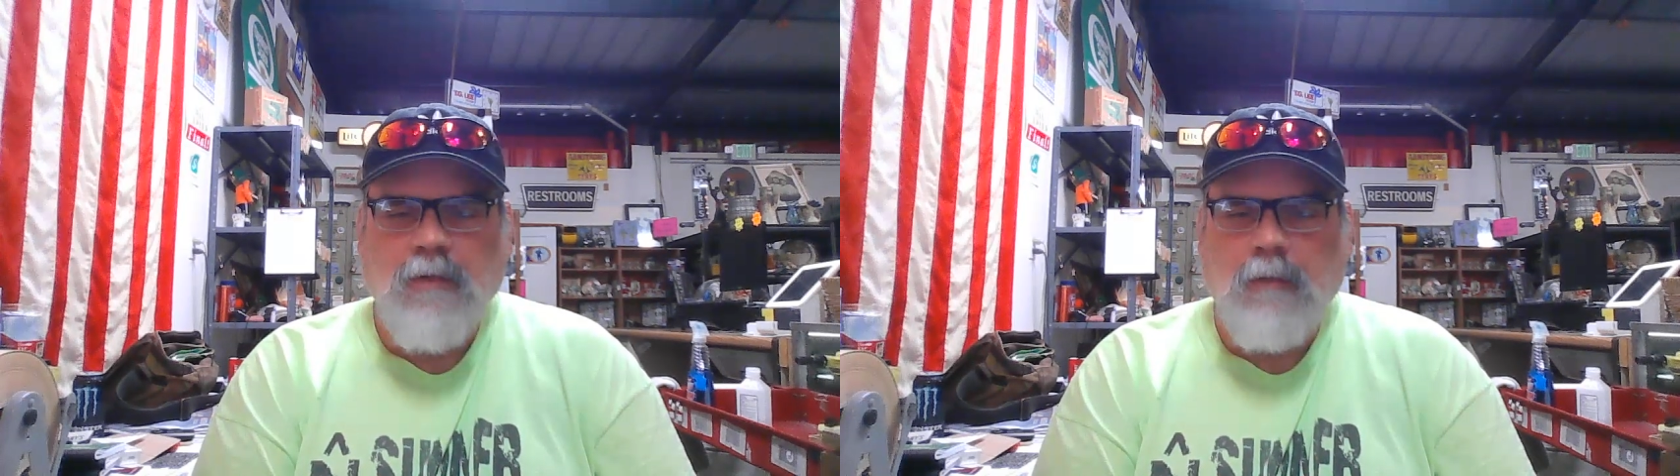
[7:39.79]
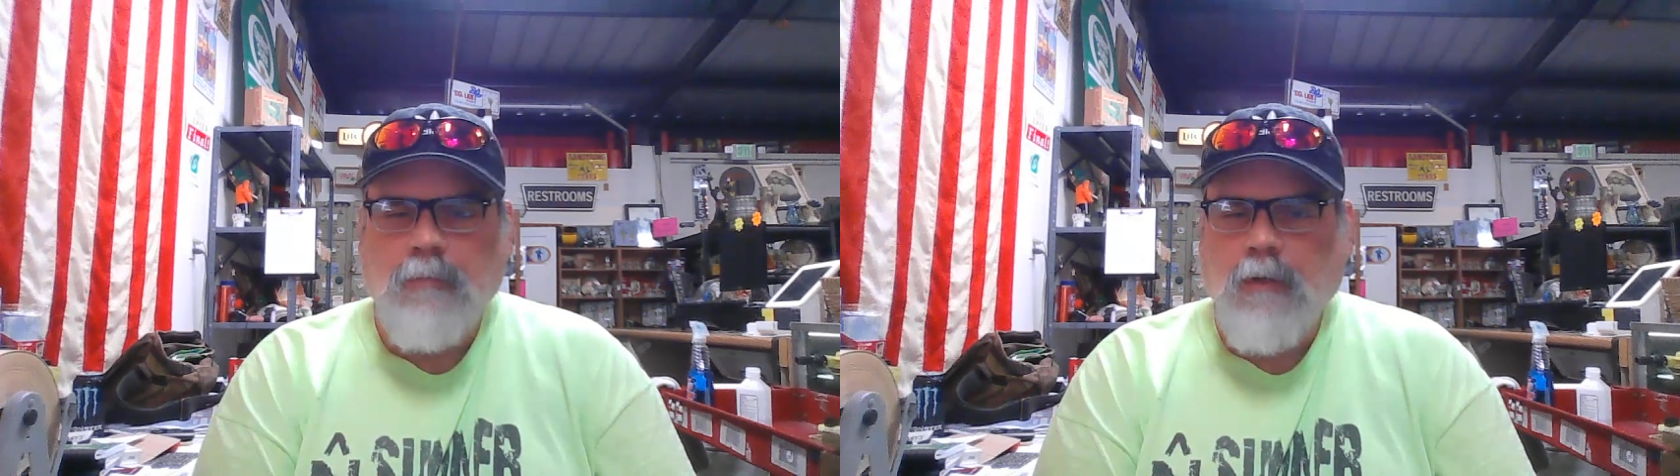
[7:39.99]

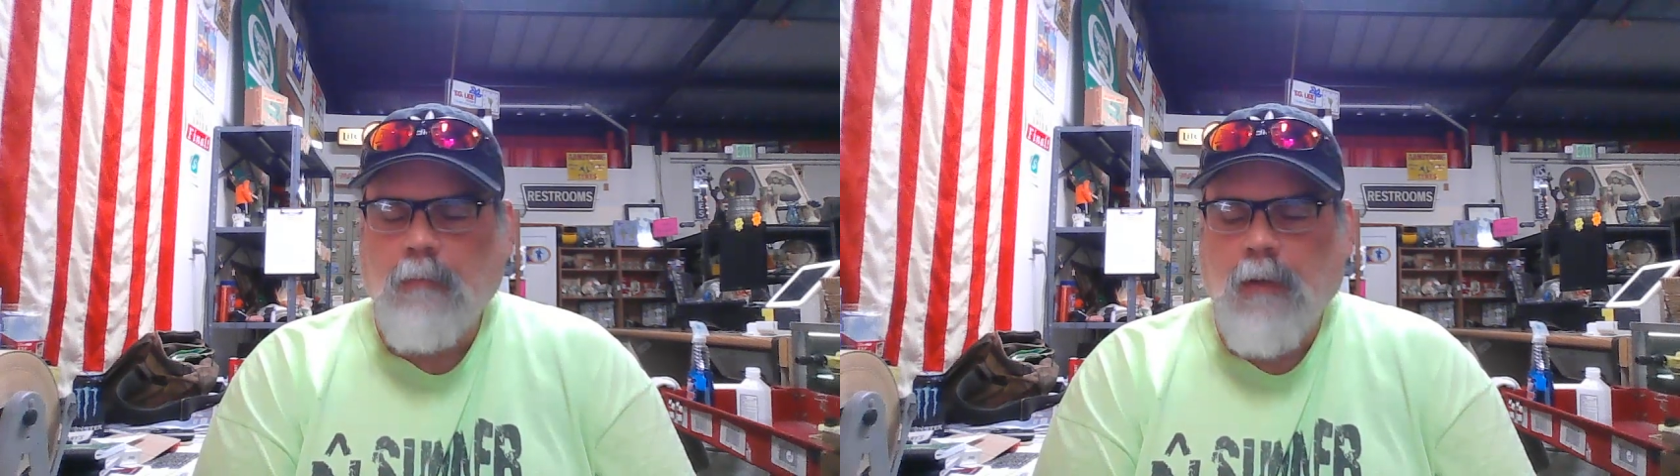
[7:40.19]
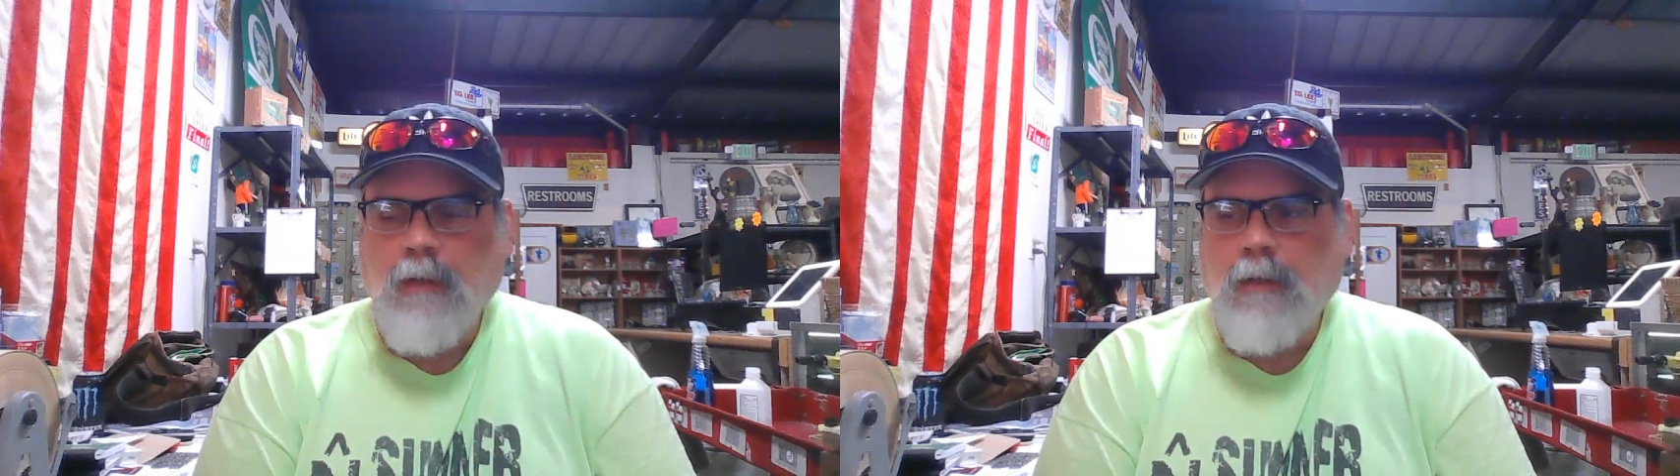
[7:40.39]
number, I
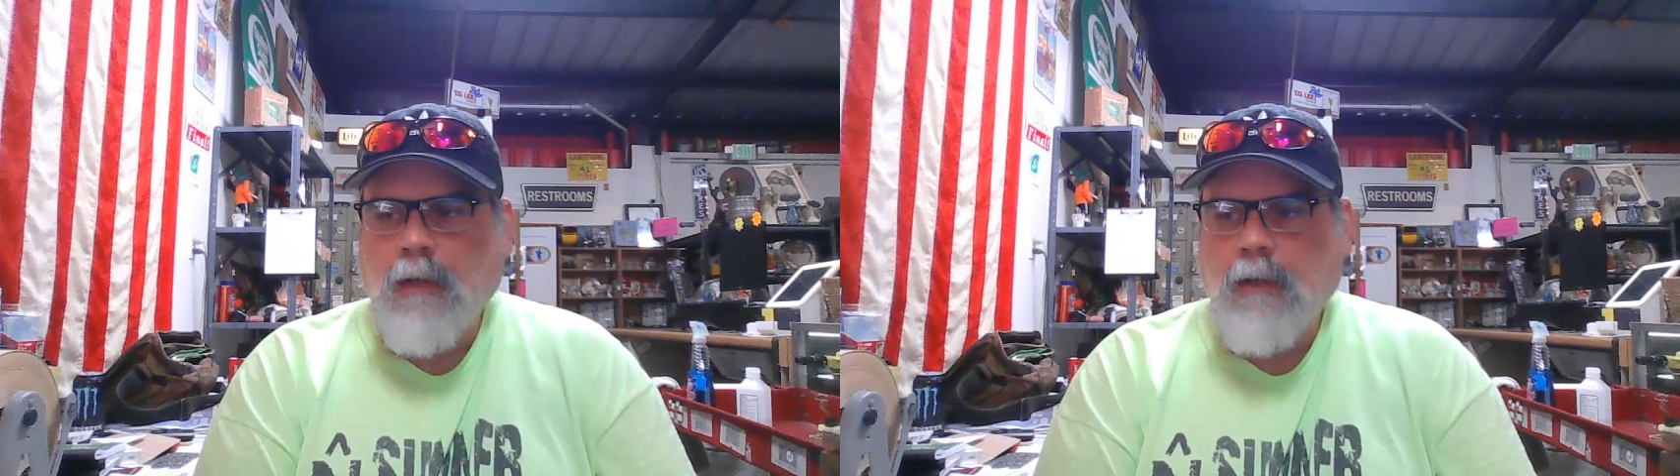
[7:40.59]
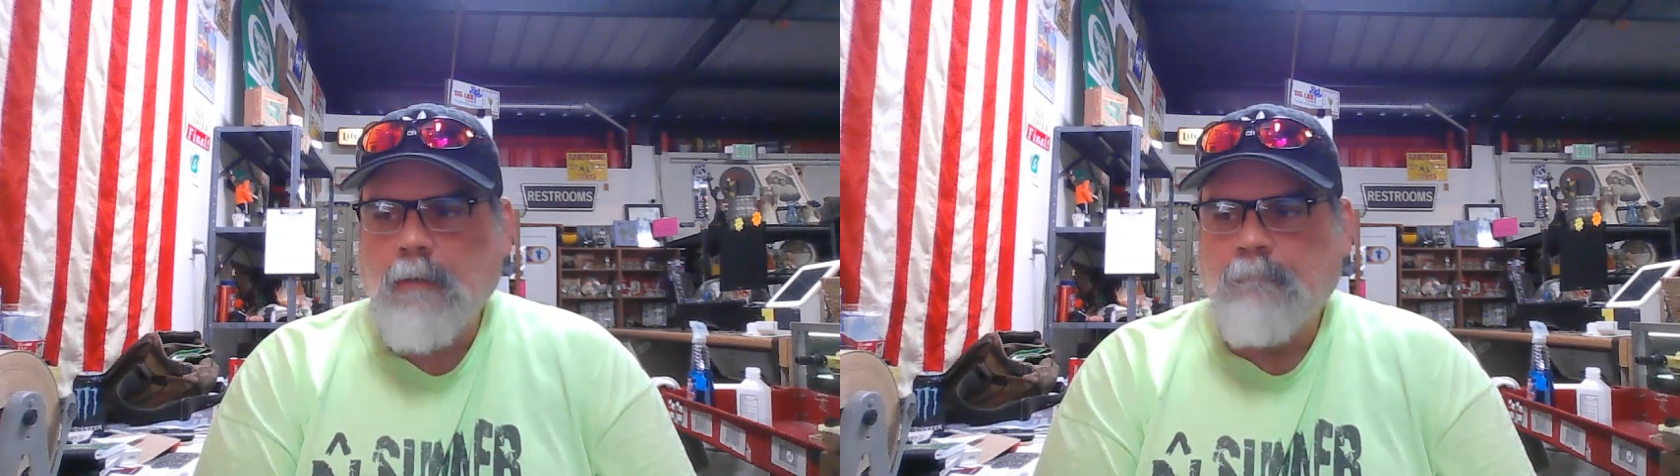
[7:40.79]
might
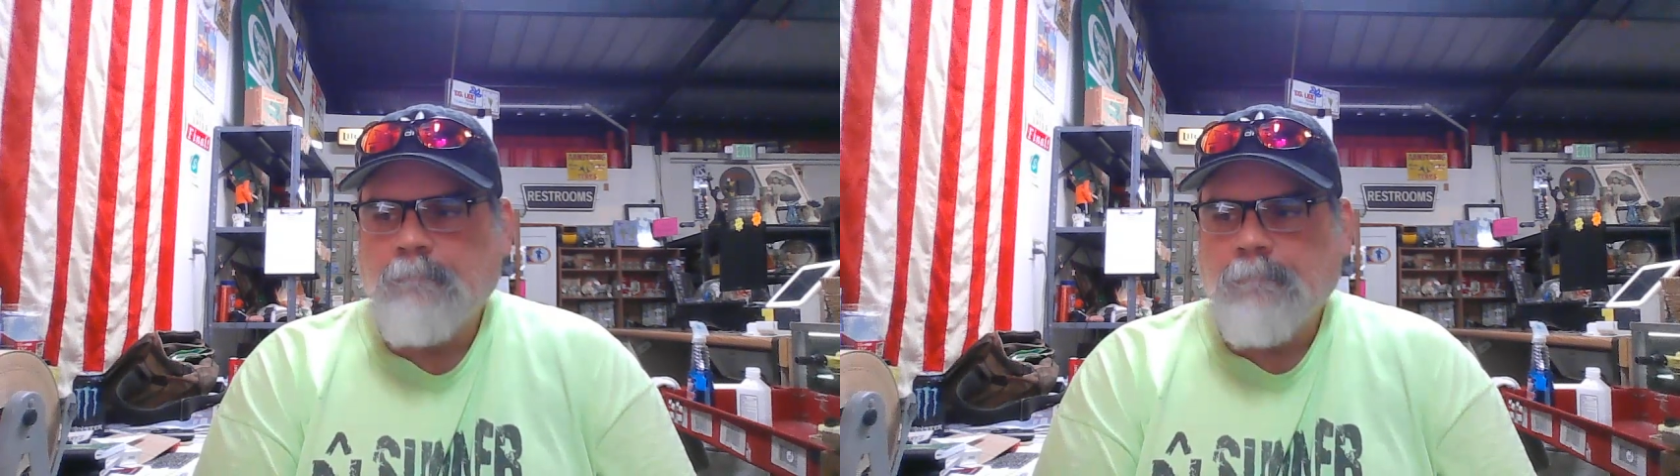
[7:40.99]
not.